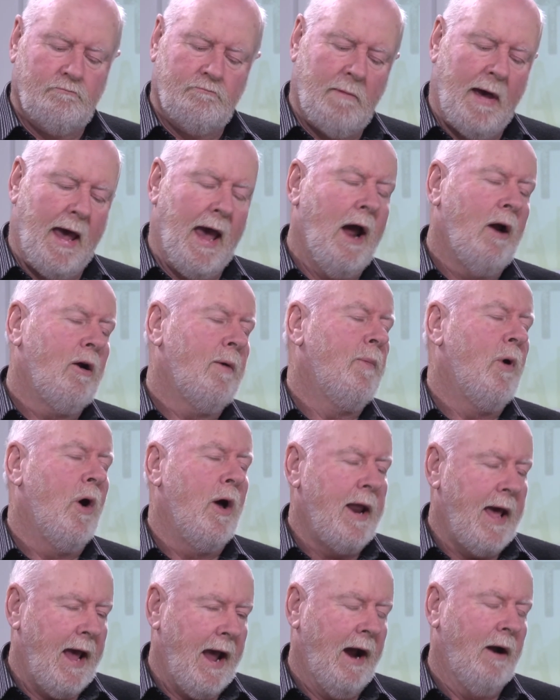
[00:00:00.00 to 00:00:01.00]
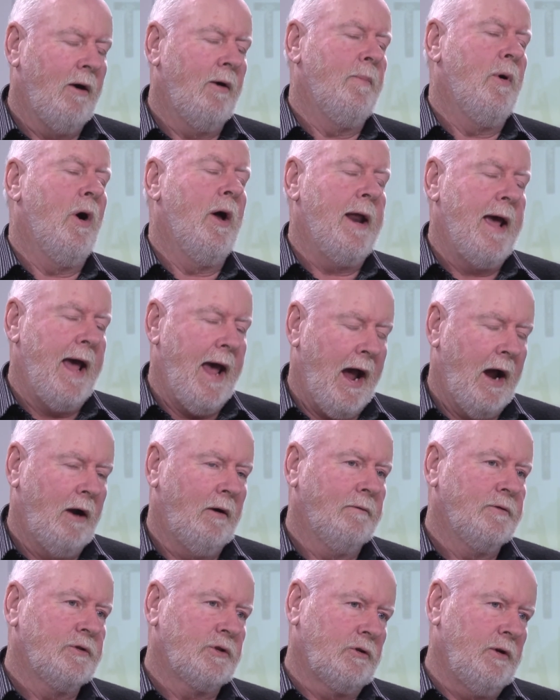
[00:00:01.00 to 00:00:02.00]
hour upon hour upon
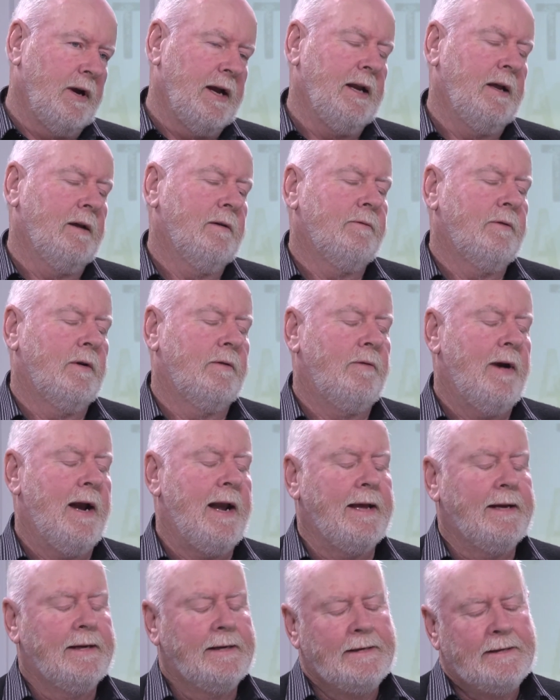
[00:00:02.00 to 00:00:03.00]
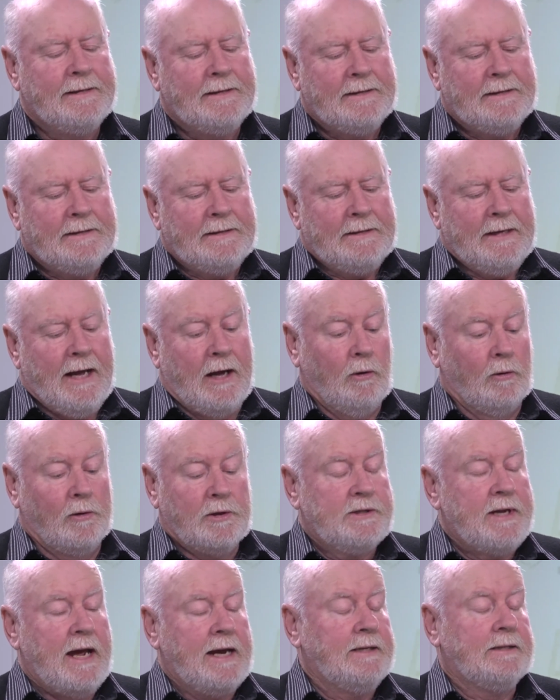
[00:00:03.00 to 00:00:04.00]
hour of screening of rally. Yeah. And all
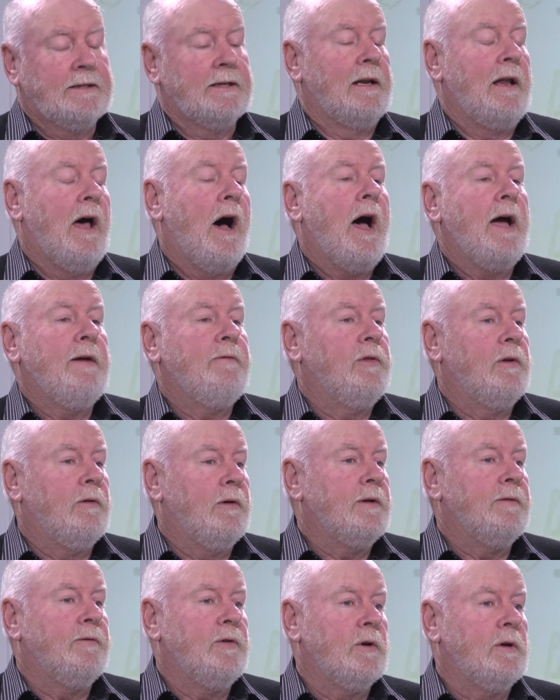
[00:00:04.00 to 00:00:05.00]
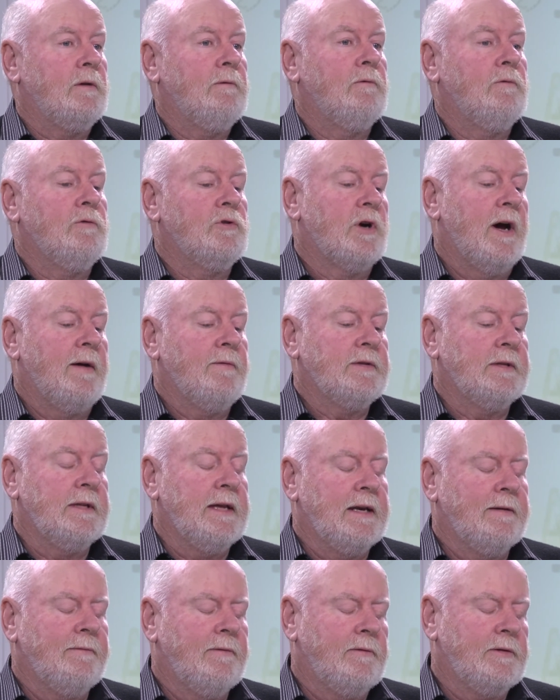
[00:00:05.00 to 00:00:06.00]
the stages are live, and they're interviewing drivers at the
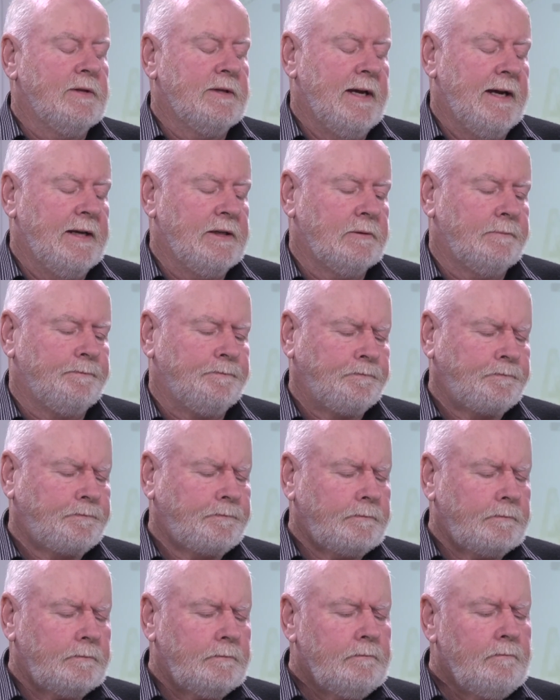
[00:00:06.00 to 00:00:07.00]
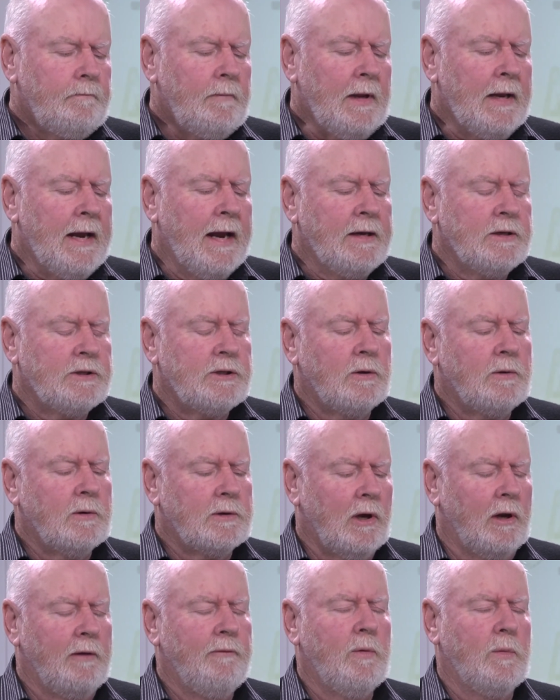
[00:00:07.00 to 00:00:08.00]
end of every stage. And so
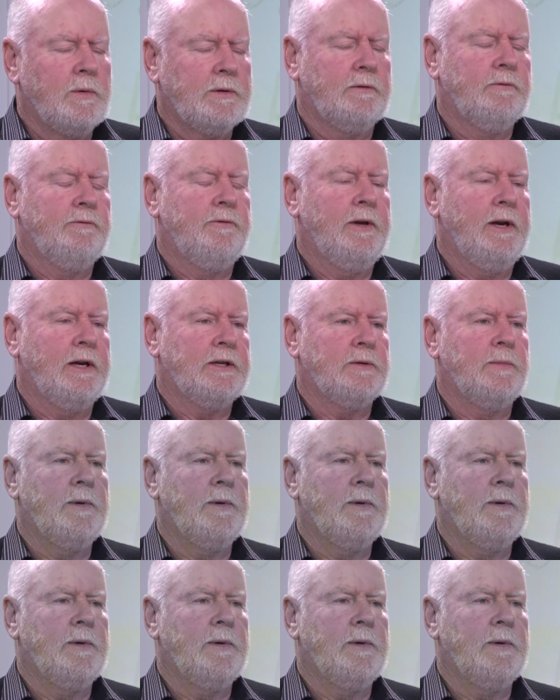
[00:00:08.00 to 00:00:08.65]
a lot of it was in Finnish, and